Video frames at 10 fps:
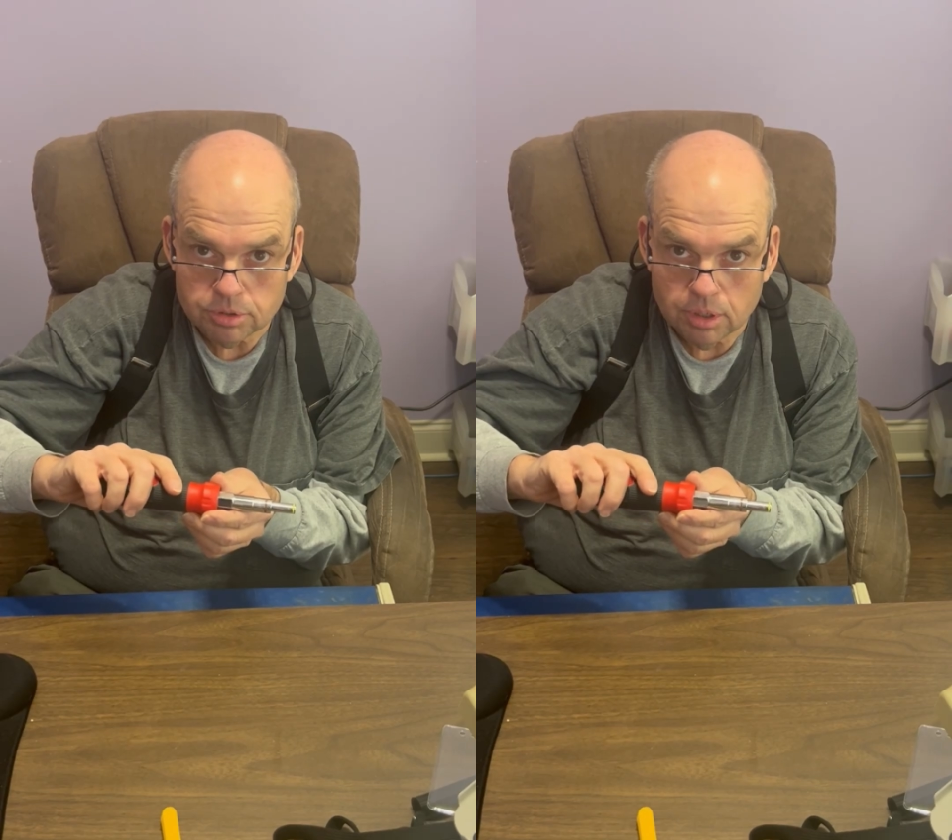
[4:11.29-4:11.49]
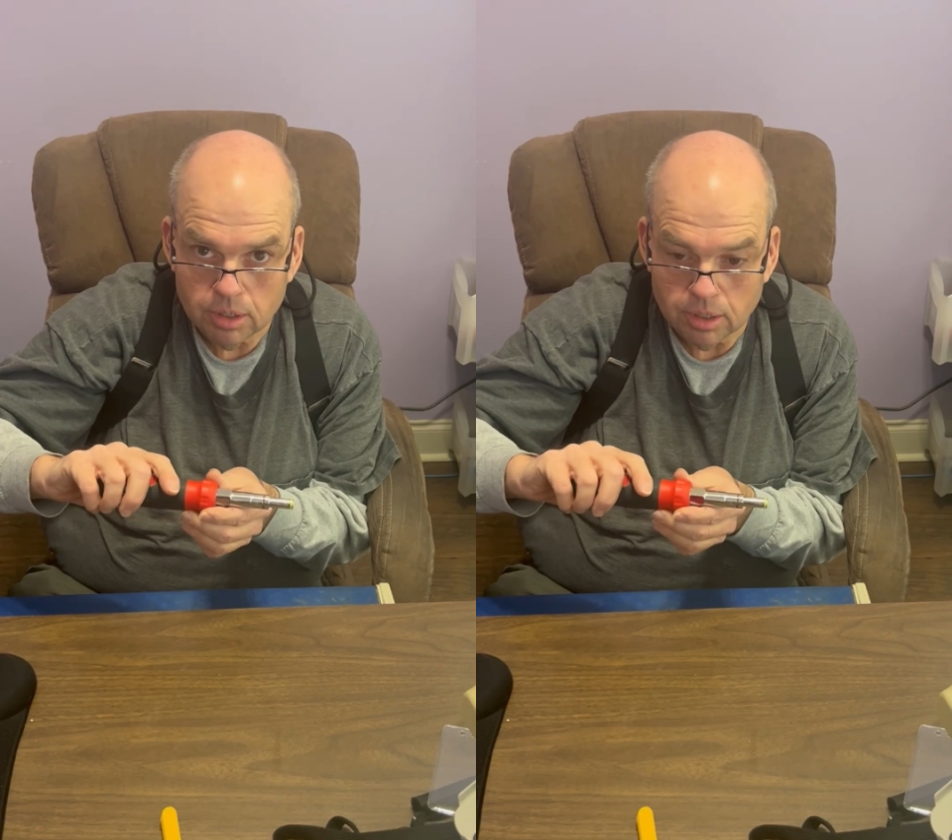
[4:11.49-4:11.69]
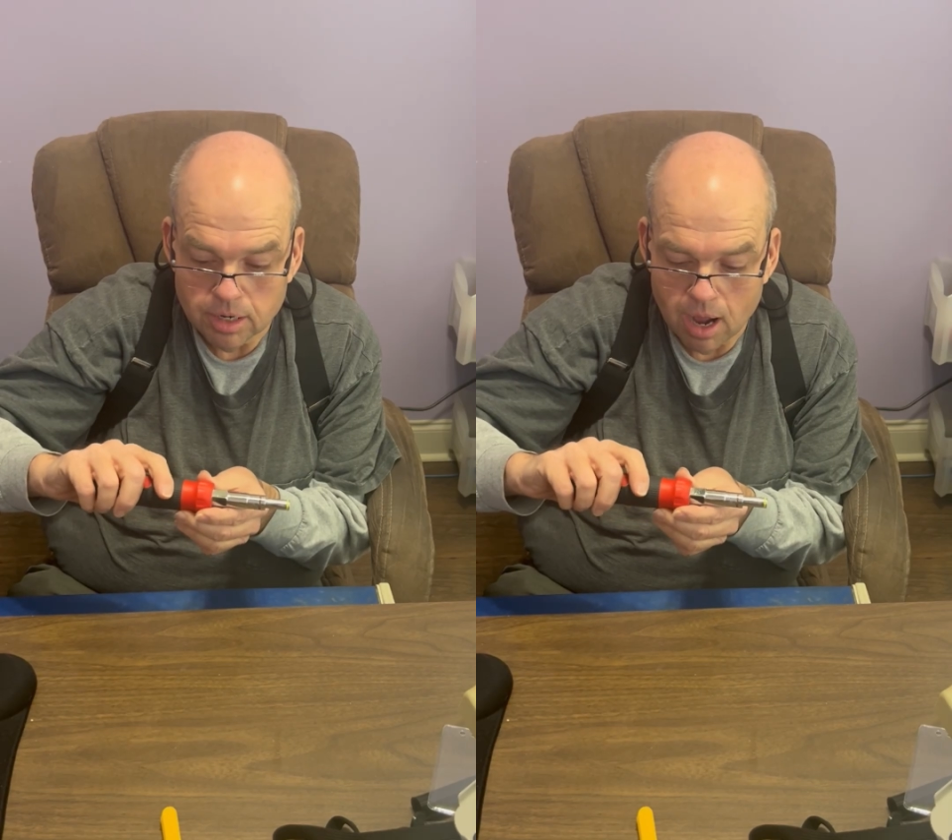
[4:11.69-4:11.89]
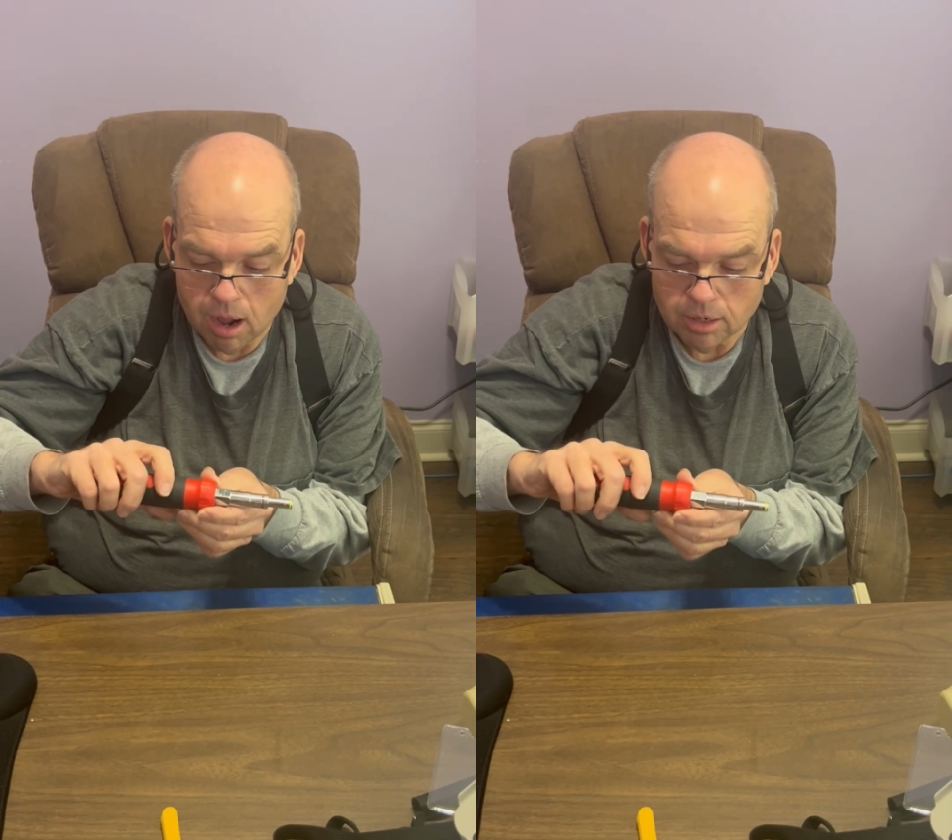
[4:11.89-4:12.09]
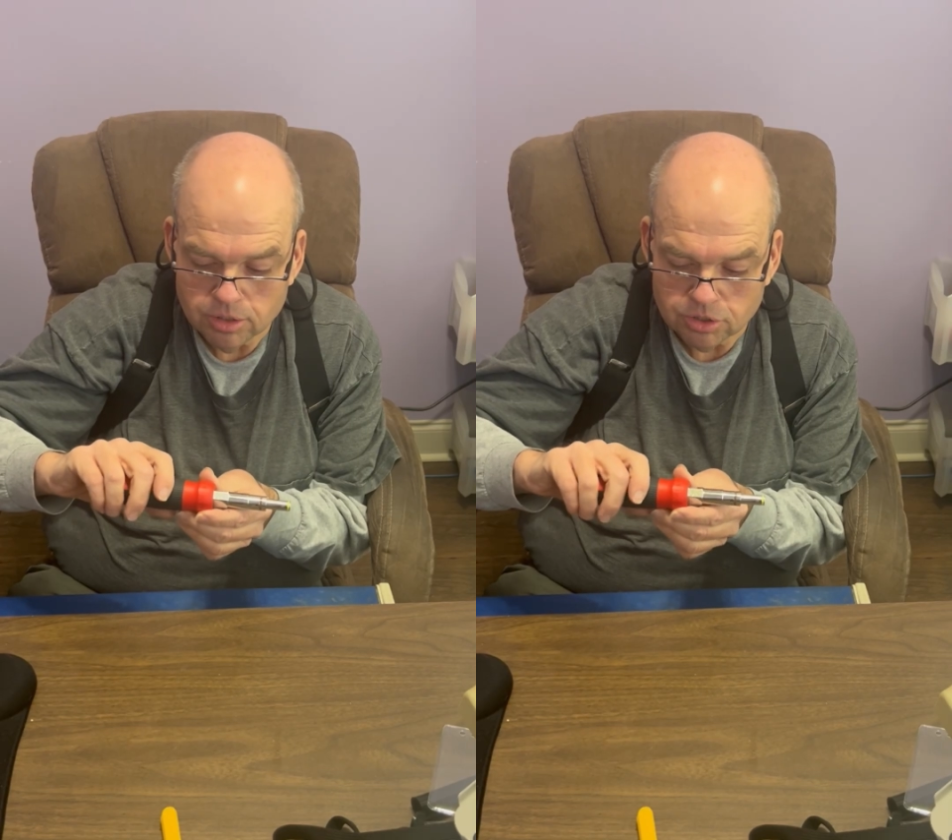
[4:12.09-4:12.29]

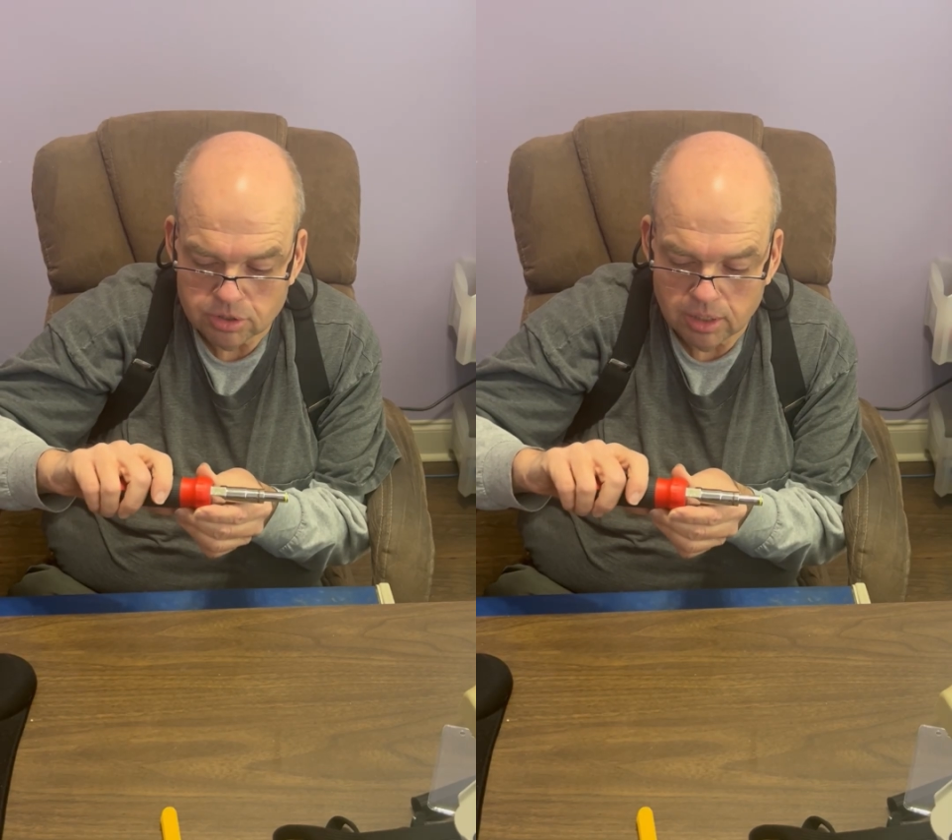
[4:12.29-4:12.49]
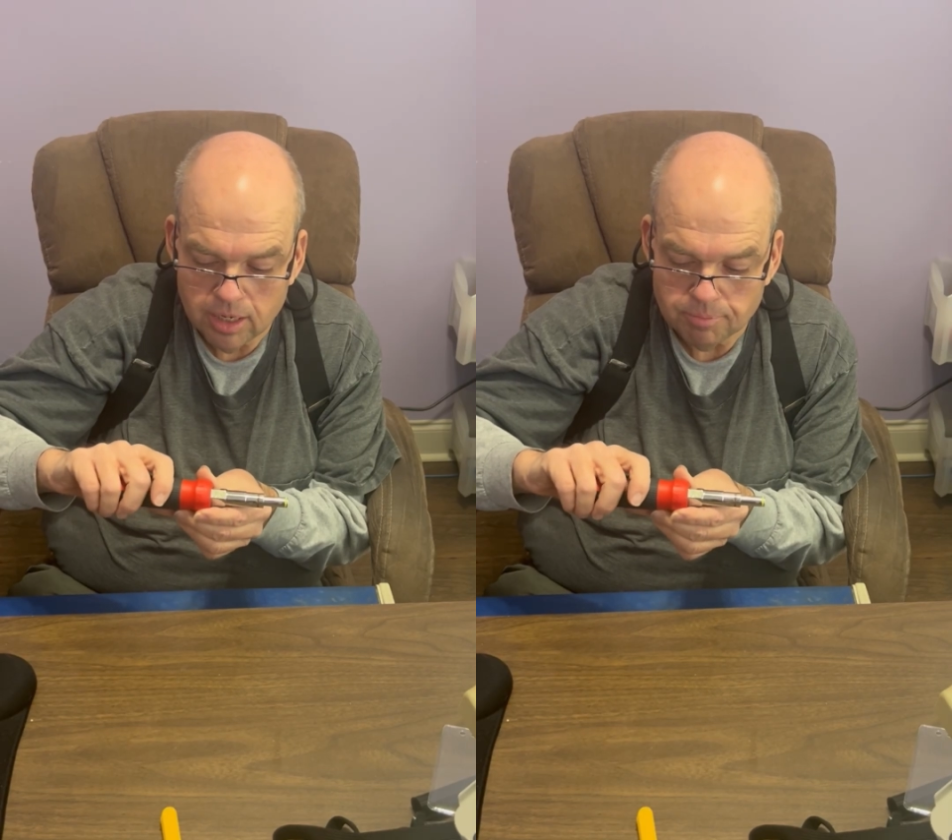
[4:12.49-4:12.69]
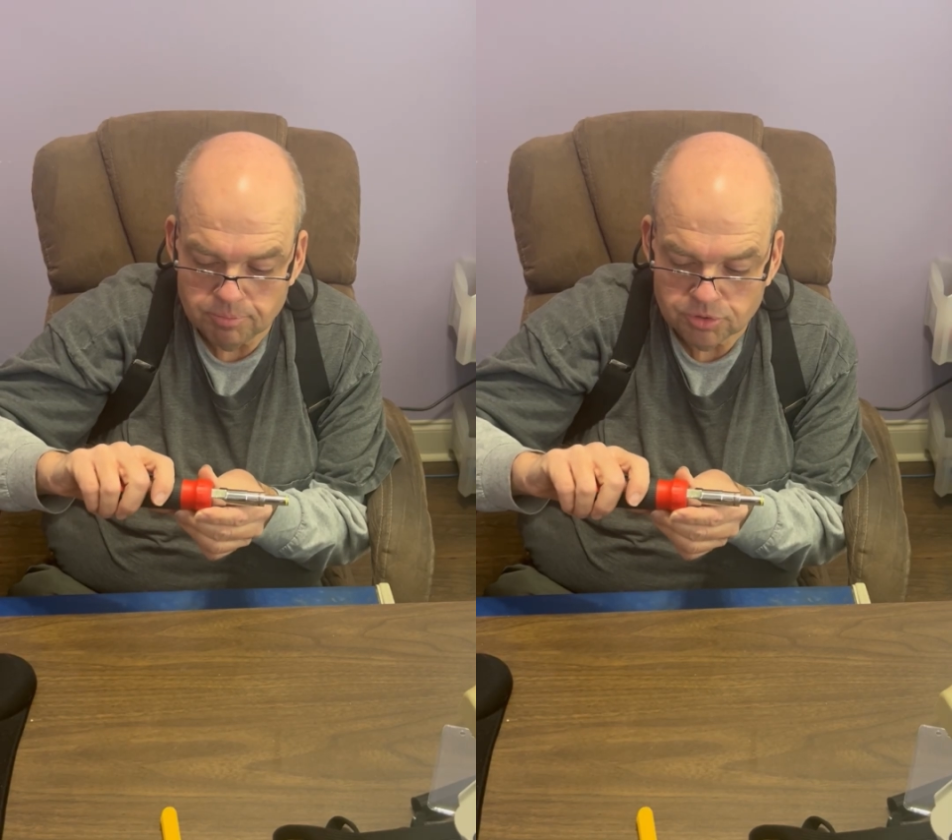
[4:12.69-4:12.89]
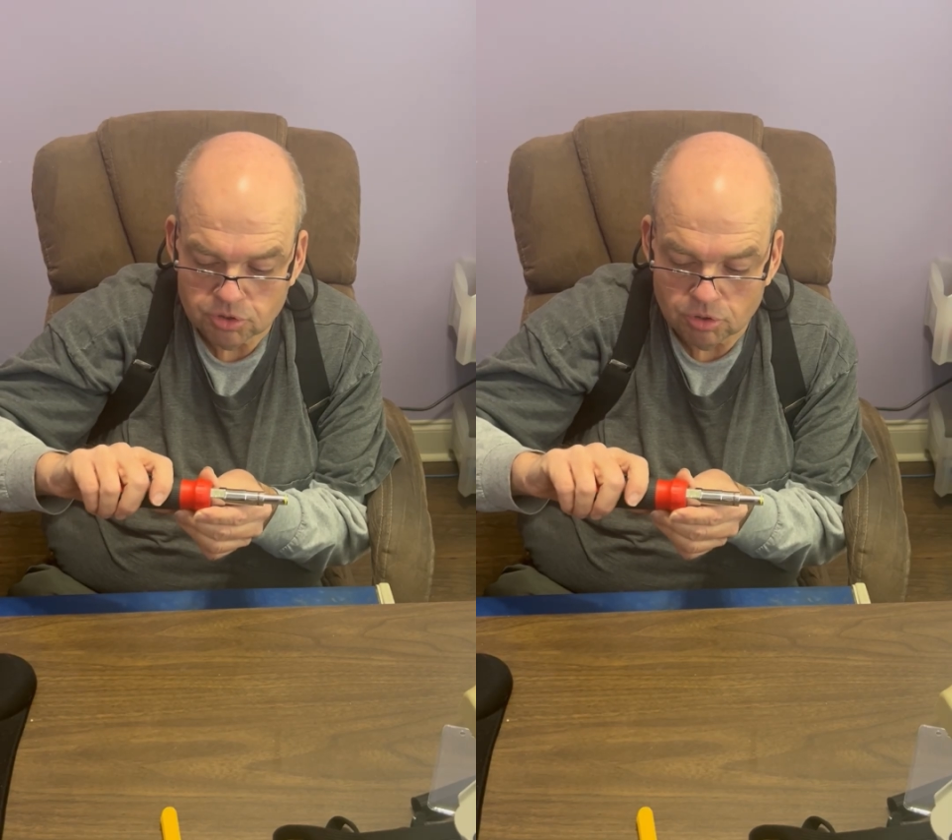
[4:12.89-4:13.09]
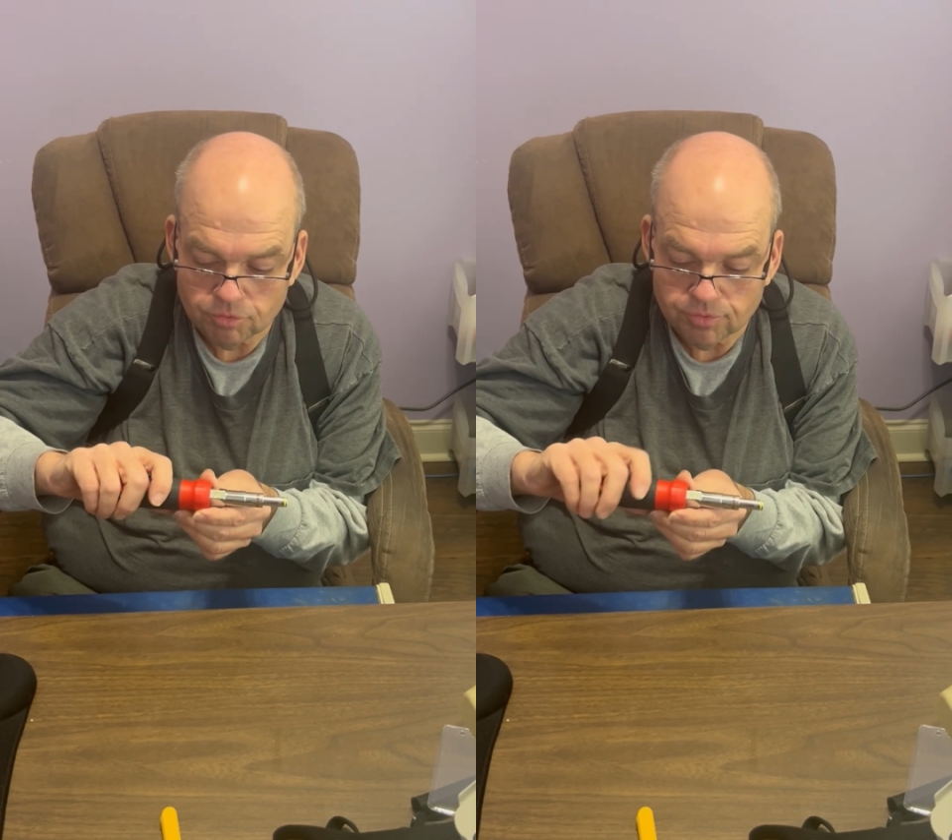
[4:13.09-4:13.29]
non-slip
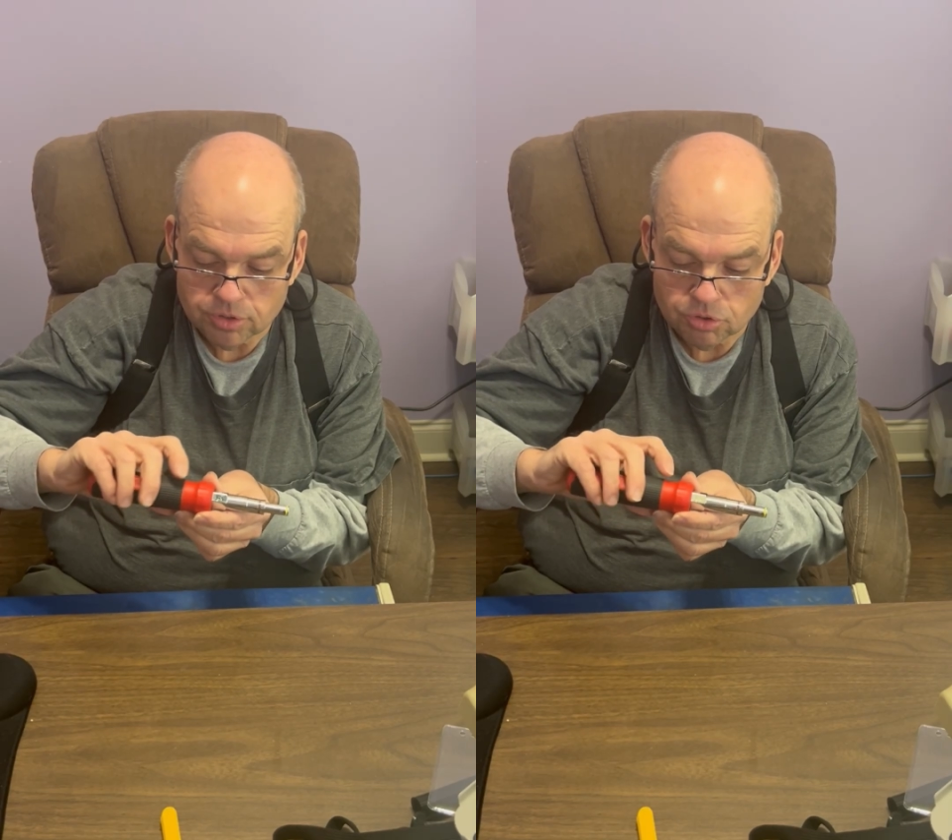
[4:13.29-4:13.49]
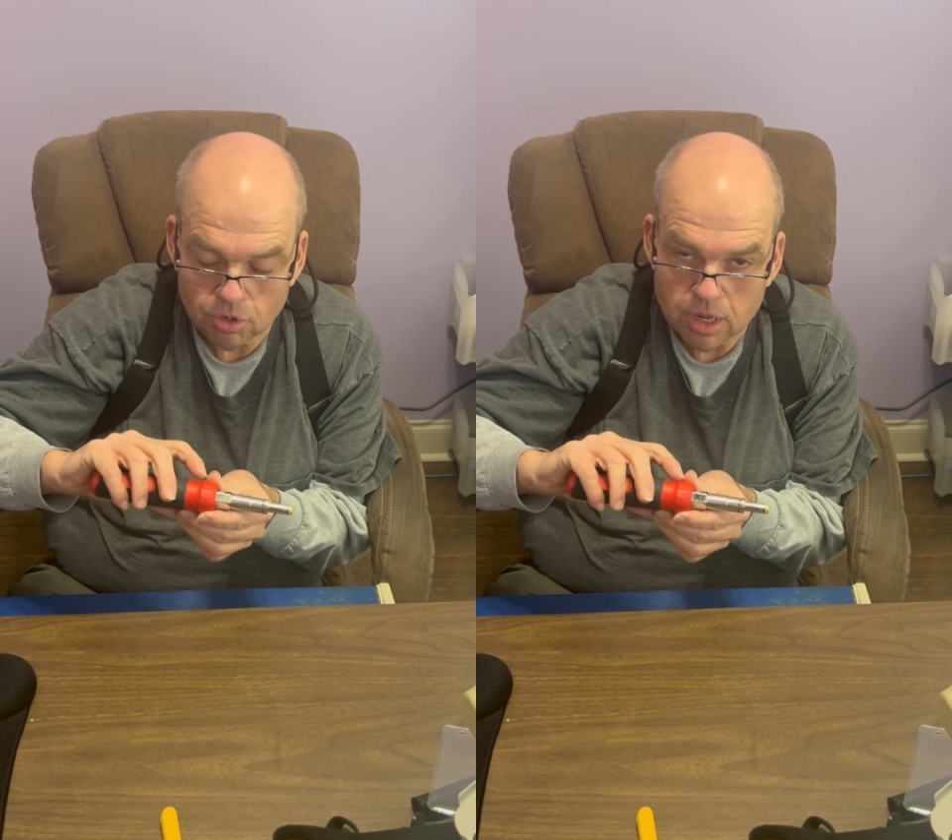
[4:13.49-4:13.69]
surface,